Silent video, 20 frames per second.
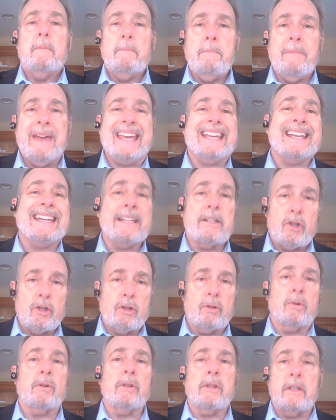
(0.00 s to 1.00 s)
making
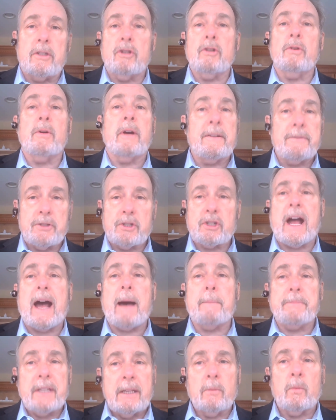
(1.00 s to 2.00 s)
sure that you have
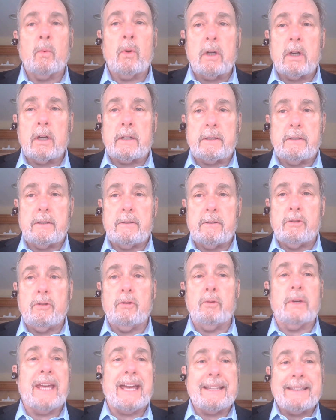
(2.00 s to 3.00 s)
shopped and worked
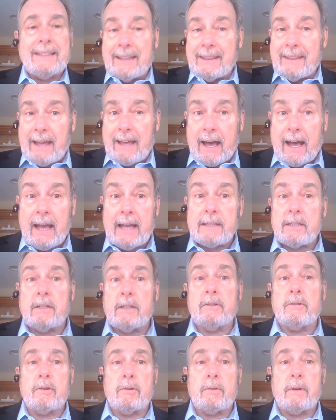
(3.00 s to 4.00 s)
to get the highest
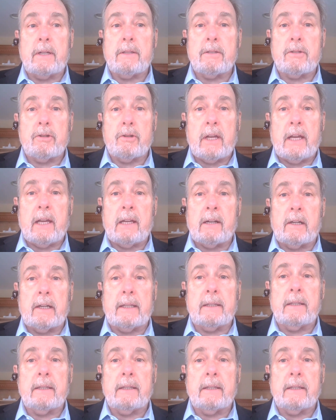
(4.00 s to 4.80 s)
interest rate that you can on